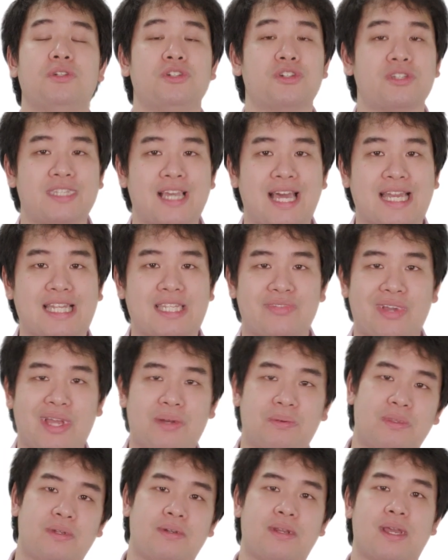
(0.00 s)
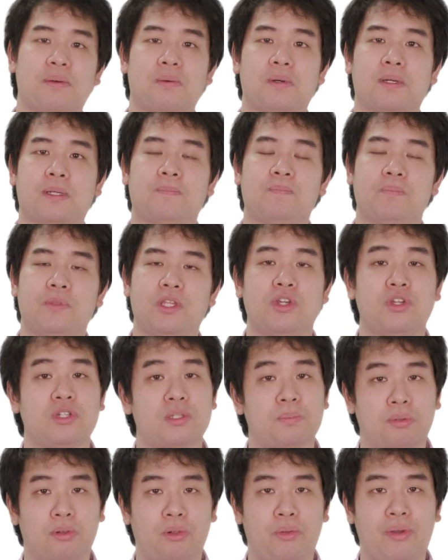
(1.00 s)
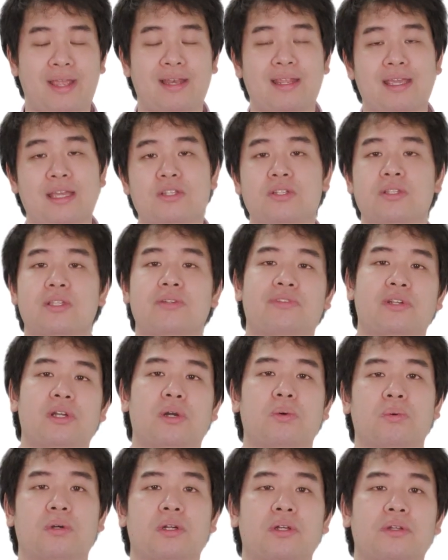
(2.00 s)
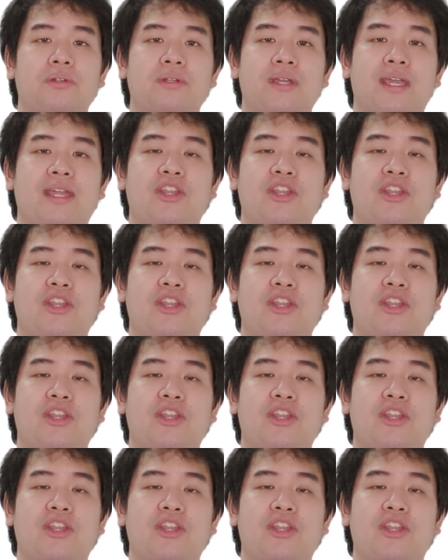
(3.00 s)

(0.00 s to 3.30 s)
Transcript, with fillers: when you're satisfied with your network, you can deploy it into the real world